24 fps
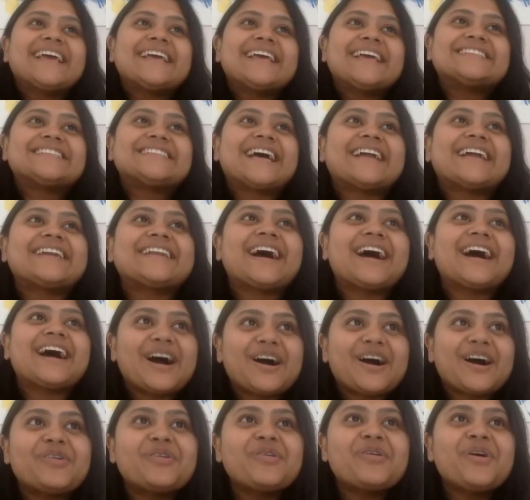is that
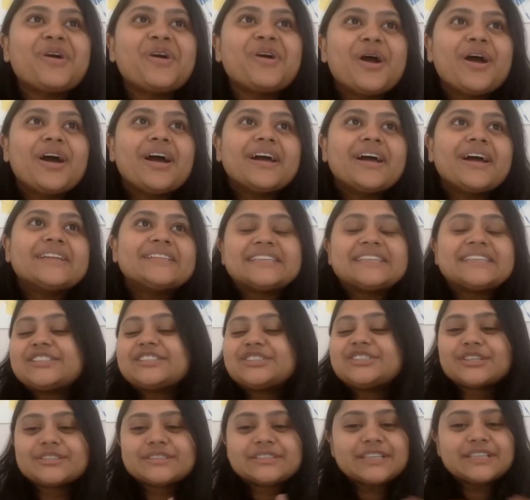how
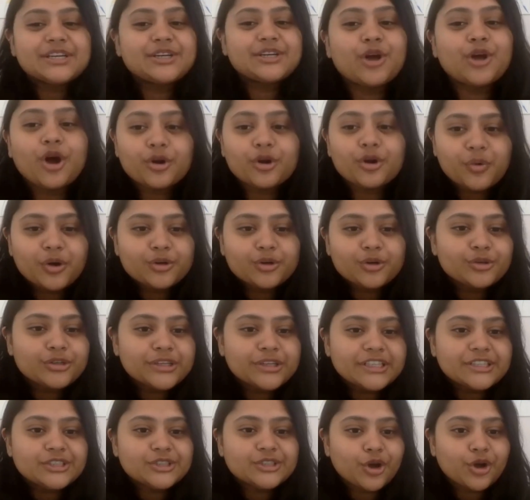teachers did not want to
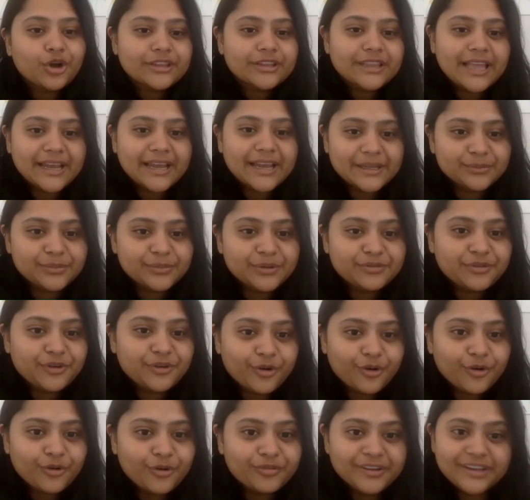teach online
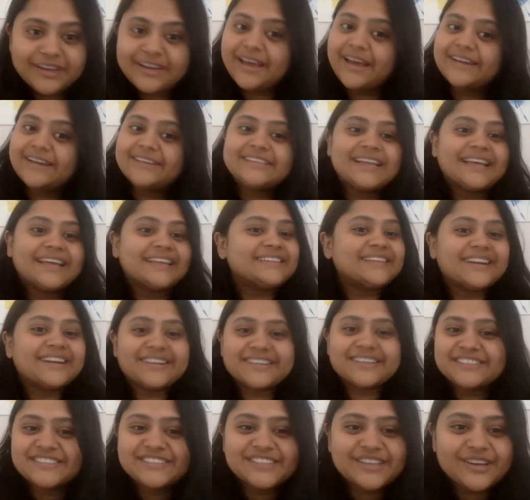before COVID and 10
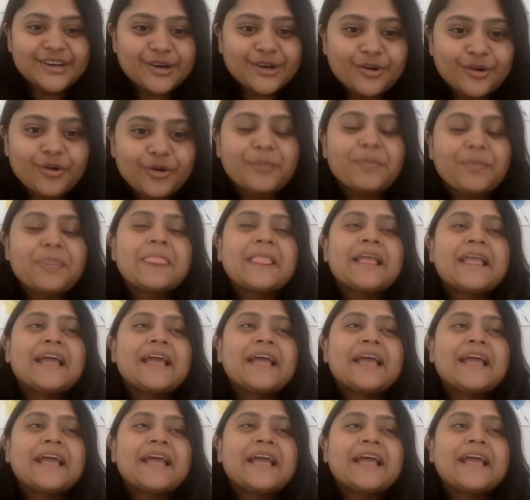years ago.